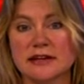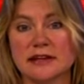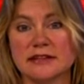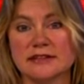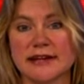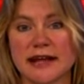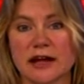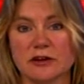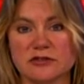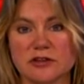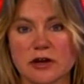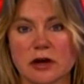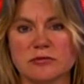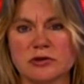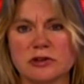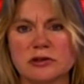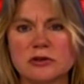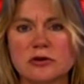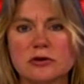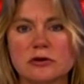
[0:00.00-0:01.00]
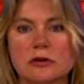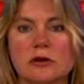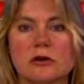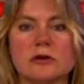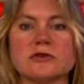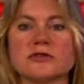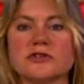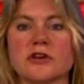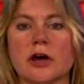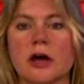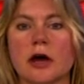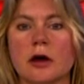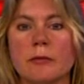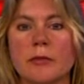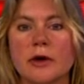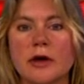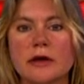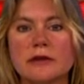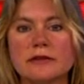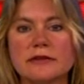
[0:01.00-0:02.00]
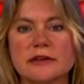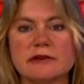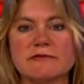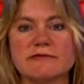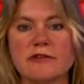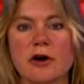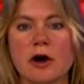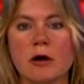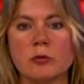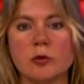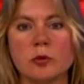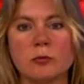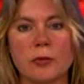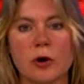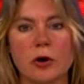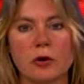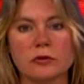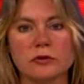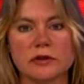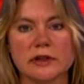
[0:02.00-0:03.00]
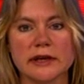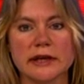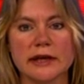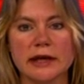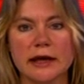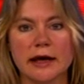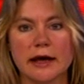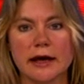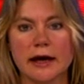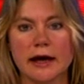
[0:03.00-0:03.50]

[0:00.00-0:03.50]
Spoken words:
and it's now time to look long term, think far more boldly,